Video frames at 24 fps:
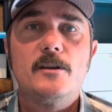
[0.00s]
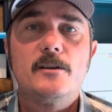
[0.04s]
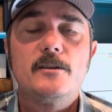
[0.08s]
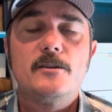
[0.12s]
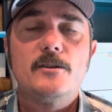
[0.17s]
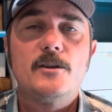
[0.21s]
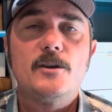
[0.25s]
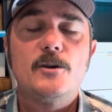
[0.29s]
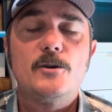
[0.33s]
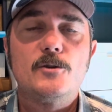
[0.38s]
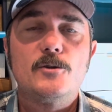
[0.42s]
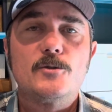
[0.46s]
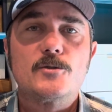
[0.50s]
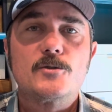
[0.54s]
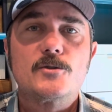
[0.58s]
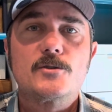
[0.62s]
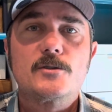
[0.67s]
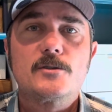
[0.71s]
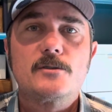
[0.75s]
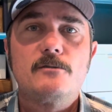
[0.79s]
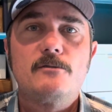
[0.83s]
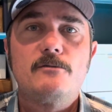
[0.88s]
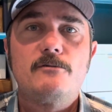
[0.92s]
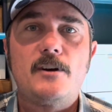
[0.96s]

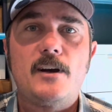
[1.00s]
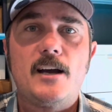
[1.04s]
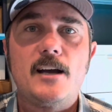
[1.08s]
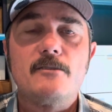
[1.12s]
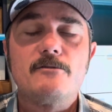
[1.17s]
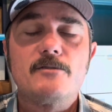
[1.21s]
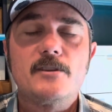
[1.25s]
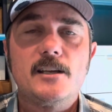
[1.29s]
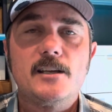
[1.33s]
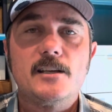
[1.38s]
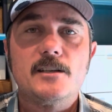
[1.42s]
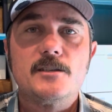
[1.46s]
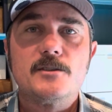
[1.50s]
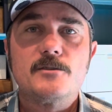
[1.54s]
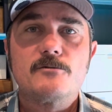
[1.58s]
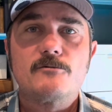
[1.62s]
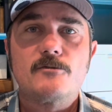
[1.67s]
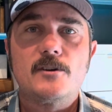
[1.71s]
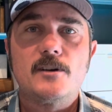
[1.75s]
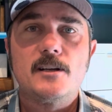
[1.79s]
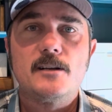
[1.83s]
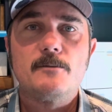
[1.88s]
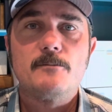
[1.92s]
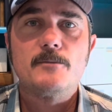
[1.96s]
those 5 kids
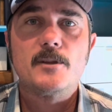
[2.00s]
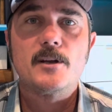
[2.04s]
from